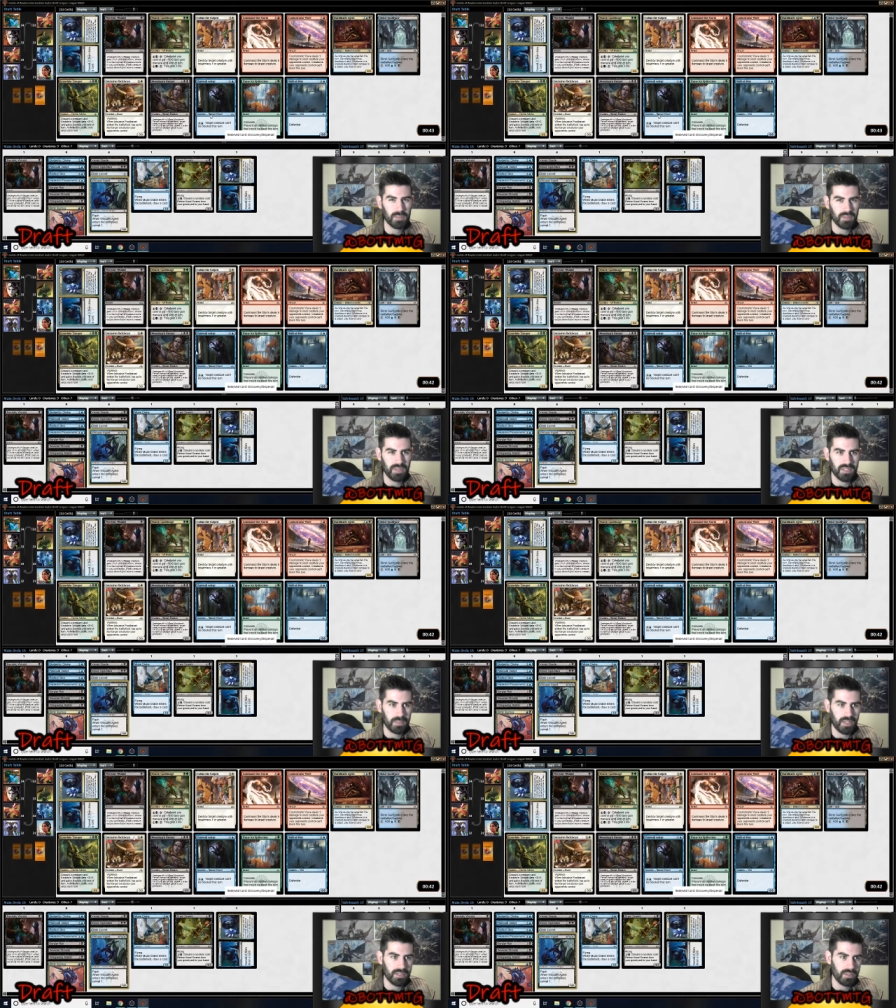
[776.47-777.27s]
Surveil
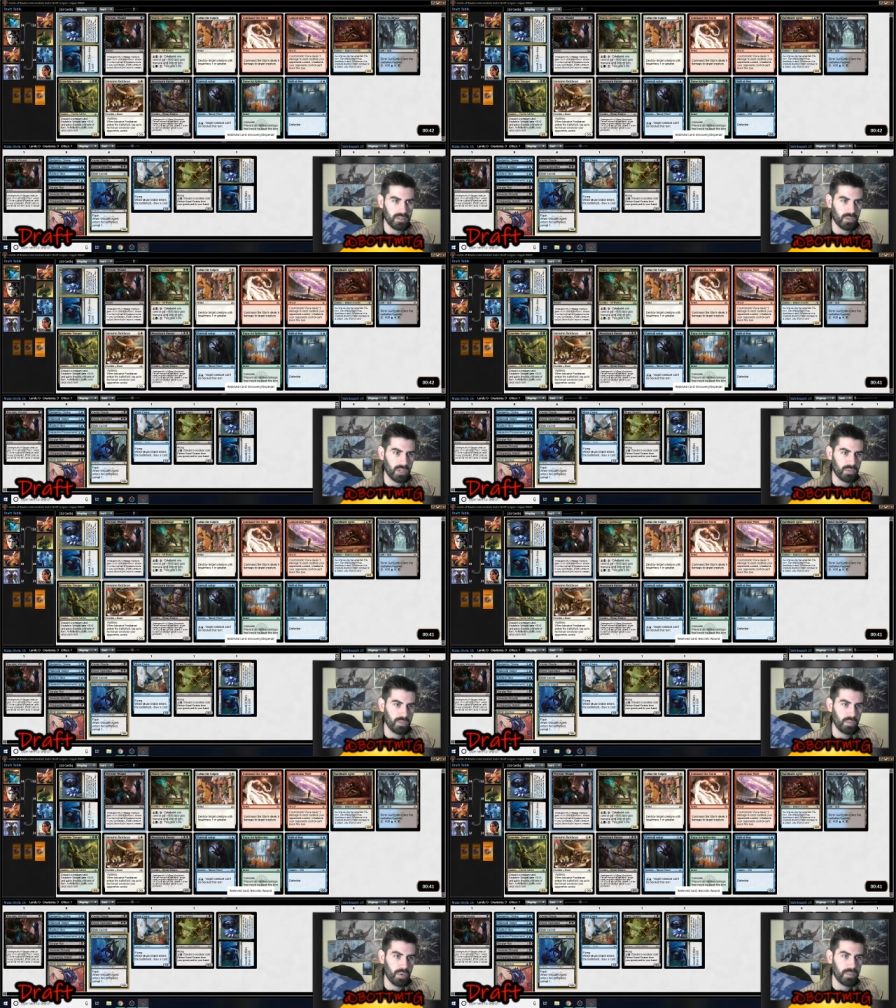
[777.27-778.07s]
spells, so Necrotic
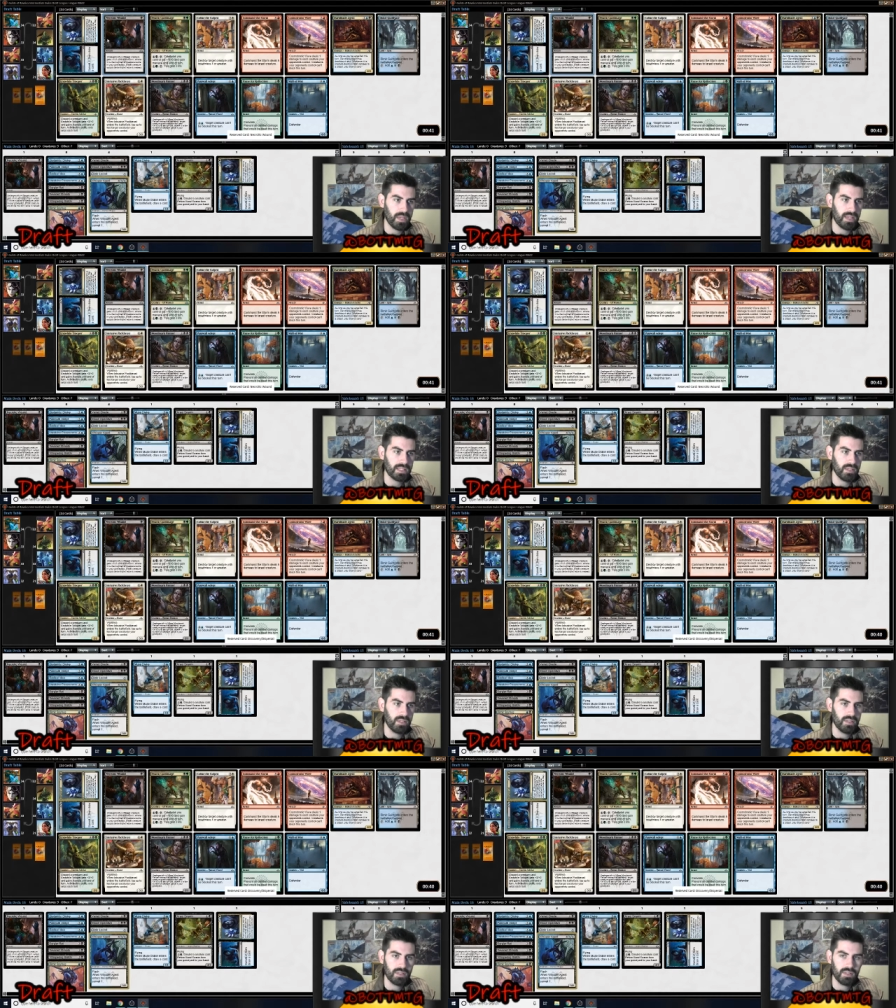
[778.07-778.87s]
Wound won't be as good.